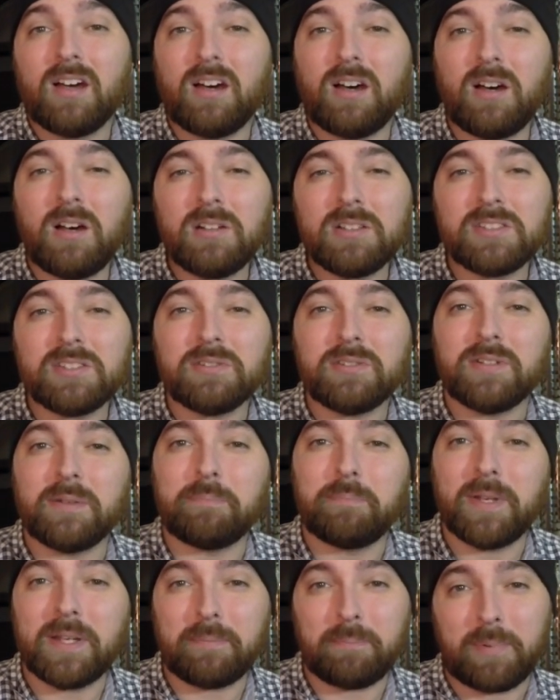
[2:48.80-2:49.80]
Also, a
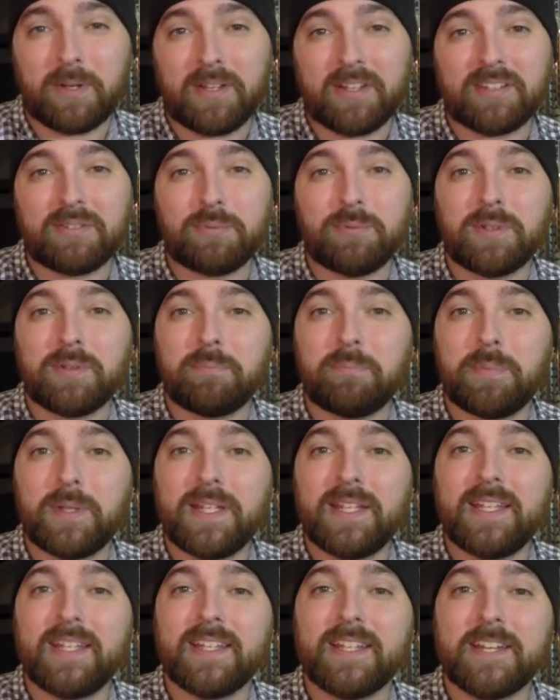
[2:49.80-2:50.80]
big plus would
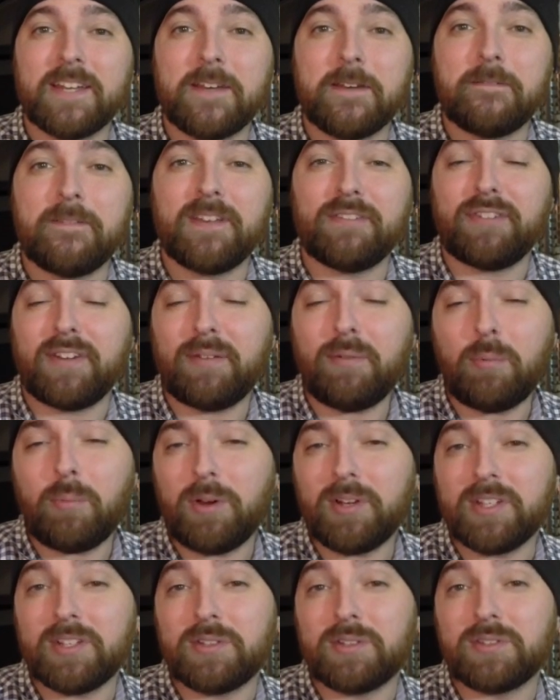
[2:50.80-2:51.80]
be if I ever
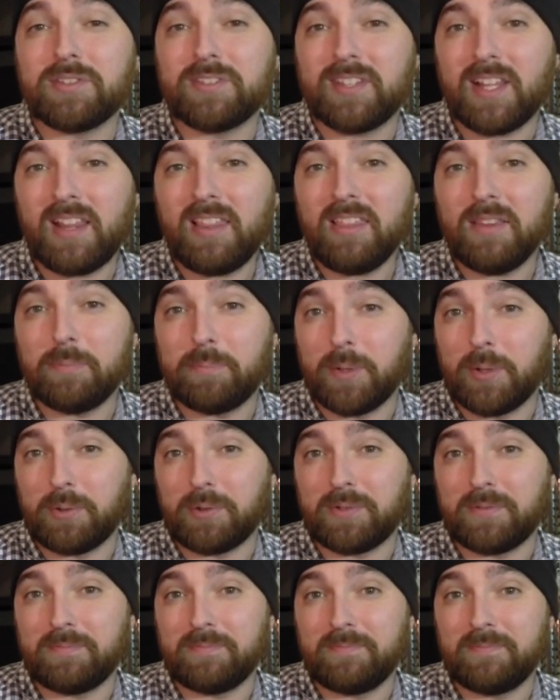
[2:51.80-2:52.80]
wanted to sell the boat.